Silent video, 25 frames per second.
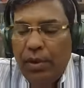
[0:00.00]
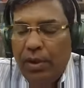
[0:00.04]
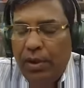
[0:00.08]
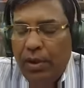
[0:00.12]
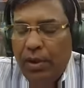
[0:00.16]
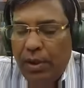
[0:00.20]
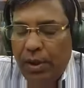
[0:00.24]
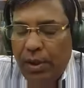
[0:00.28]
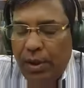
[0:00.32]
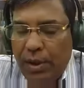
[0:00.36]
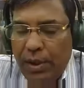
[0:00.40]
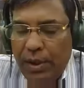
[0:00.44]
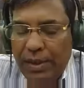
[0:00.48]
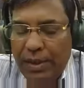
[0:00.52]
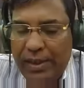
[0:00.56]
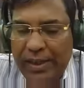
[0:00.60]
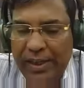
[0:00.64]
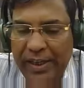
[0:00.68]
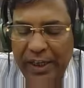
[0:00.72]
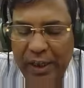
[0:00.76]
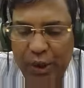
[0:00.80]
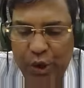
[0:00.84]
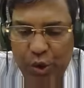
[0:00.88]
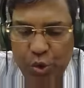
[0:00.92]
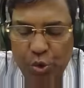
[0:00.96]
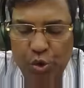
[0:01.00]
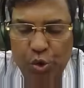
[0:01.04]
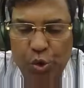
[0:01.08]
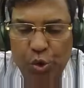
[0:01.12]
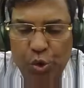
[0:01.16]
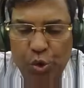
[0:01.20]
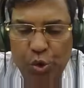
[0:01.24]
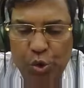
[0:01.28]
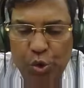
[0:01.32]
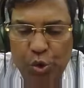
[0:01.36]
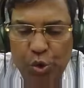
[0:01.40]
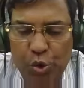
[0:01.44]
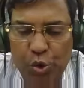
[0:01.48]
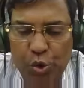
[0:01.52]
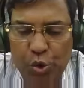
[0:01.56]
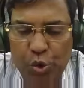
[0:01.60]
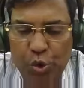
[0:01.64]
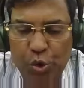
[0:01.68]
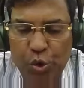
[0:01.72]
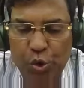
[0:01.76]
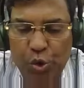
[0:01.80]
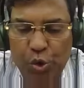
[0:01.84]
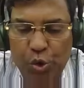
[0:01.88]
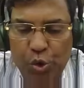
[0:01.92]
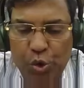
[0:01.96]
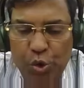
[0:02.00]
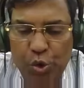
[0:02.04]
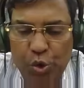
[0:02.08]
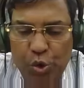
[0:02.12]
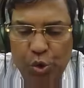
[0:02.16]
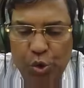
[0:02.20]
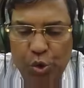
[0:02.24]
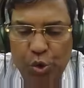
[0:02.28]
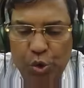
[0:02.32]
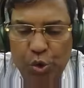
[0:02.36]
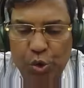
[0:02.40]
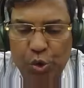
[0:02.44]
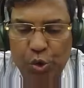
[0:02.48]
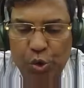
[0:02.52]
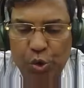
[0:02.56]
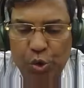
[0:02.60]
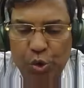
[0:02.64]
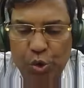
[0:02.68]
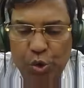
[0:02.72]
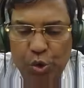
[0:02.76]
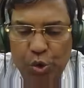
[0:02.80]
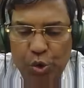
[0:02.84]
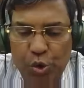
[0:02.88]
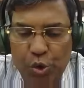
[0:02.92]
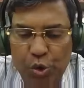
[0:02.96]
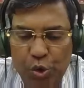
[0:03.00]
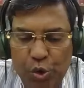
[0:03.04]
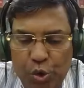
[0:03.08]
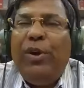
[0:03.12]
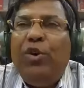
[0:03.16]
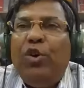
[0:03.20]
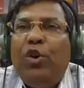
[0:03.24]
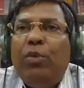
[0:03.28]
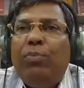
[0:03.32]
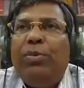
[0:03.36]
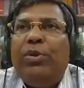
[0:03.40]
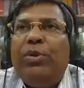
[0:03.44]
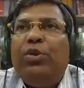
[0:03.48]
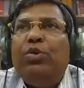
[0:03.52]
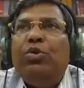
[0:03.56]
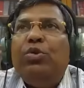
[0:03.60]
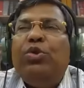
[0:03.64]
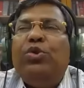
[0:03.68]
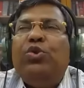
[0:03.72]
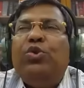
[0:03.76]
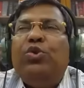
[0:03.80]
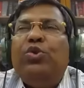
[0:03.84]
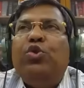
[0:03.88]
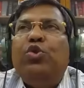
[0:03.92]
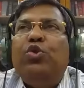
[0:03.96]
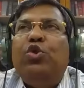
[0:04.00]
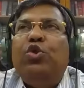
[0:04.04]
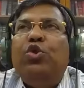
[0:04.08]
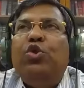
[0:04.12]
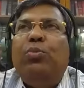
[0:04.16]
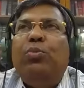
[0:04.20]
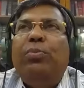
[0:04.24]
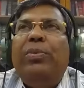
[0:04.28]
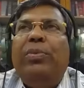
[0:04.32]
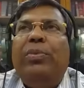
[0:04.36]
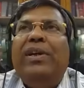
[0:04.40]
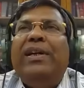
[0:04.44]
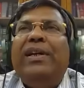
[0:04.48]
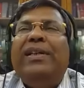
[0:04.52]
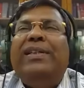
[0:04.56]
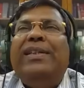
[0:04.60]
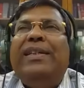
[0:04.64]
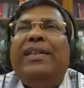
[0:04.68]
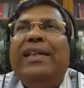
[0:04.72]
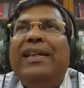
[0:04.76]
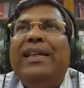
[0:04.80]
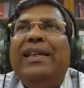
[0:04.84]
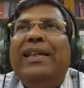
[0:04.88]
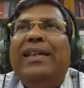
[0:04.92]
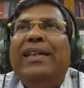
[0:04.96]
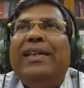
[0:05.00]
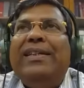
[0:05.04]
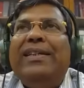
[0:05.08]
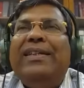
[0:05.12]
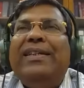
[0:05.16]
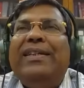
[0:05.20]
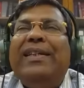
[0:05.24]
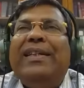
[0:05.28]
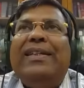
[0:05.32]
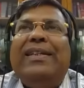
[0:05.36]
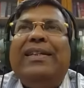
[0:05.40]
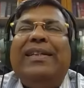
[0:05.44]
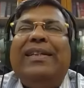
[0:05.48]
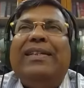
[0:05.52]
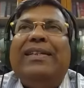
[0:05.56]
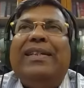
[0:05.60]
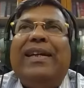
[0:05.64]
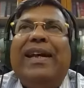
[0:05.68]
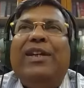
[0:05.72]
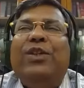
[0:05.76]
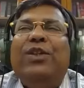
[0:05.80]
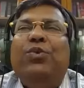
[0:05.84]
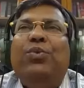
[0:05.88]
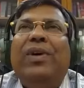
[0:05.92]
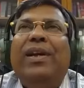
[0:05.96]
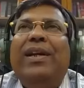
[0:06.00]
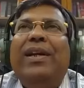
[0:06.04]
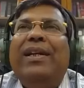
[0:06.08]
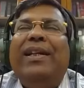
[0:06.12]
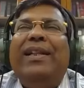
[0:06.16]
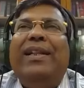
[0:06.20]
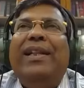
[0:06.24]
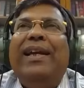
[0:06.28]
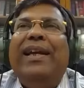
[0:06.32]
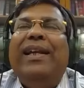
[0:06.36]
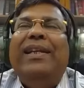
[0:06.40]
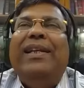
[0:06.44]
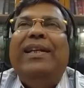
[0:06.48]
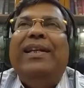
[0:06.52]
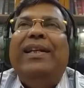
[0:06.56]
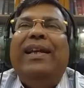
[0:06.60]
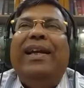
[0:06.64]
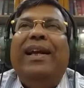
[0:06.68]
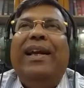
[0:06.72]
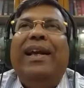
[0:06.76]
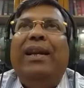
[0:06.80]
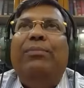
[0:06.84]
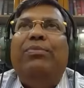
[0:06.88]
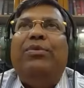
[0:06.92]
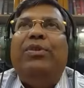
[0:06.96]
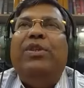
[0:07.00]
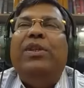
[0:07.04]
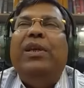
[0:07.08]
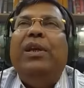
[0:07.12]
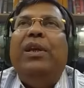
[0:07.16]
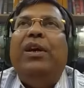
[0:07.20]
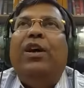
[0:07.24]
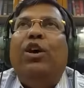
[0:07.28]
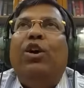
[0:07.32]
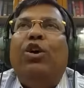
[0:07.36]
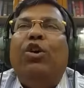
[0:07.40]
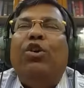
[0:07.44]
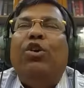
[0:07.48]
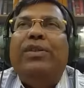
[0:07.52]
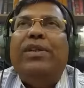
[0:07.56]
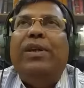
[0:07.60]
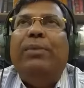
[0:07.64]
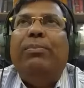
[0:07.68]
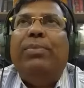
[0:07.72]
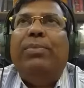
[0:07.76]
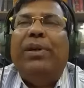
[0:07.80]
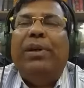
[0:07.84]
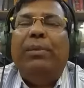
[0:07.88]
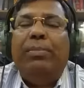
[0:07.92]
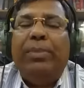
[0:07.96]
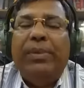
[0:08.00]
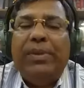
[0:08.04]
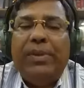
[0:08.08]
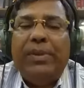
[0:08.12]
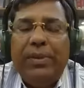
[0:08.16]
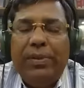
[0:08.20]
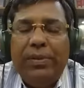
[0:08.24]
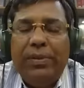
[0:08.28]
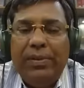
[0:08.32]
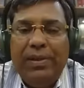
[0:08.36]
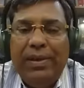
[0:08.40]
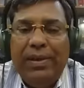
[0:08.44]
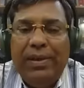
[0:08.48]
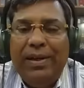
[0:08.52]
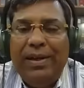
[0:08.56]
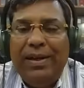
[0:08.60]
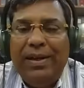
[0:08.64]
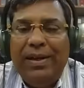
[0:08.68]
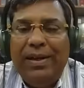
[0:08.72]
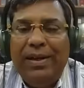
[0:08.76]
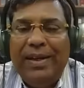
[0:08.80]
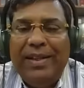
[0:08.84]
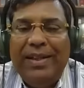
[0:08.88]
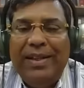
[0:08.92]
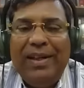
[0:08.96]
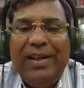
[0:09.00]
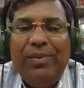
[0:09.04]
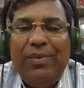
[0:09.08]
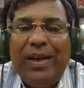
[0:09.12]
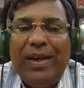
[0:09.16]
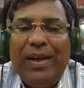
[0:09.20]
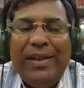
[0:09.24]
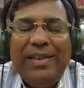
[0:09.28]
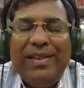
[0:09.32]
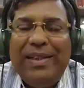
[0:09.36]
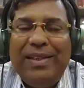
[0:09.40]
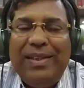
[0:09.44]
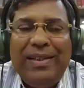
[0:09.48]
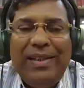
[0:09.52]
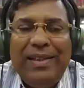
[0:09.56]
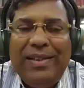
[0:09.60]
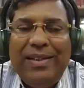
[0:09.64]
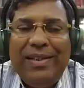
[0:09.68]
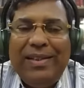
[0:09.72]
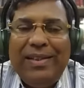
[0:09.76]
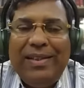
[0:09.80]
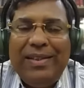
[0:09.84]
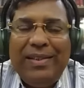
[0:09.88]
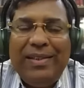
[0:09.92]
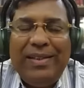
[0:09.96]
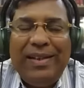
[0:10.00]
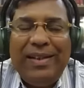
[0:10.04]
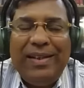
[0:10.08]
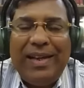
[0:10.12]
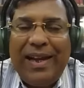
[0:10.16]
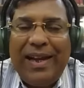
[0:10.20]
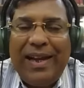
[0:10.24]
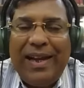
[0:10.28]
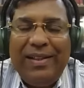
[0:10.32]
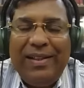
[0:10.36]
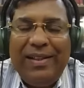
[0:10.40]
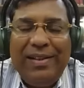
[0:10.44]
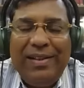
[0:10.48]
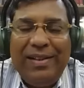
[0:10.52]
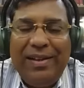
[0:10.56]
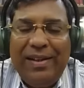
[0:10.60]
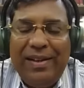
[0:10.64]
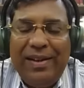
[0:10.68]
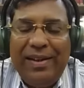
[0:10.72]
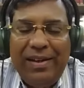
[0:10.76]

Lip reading: the issues framed. But framing of issues should be a serious exercise, only then it helps the cause and purpose. Otherwise, it is neither here